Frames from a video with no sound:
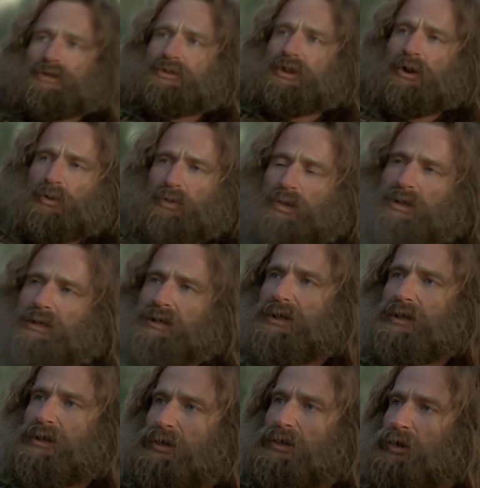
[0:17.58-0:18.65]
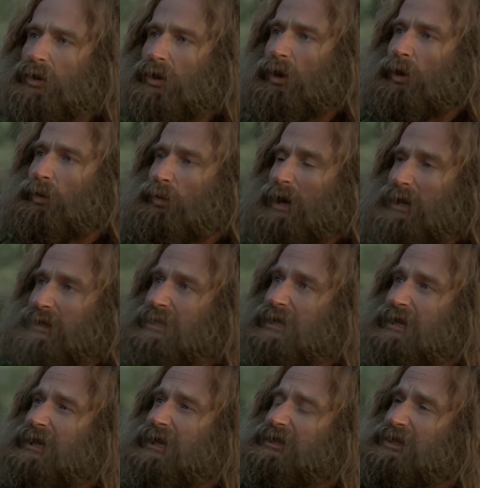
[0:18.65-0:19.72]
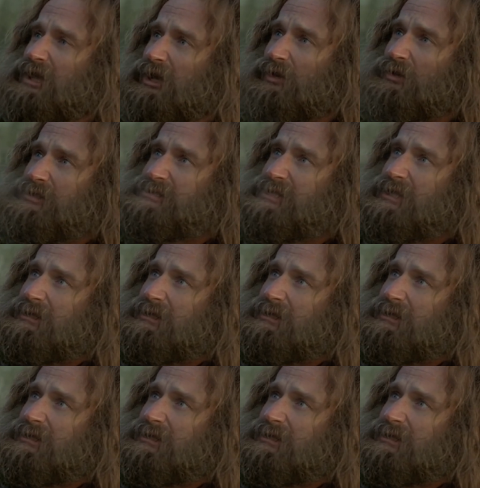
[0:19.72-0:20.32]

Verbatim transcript: No, what year is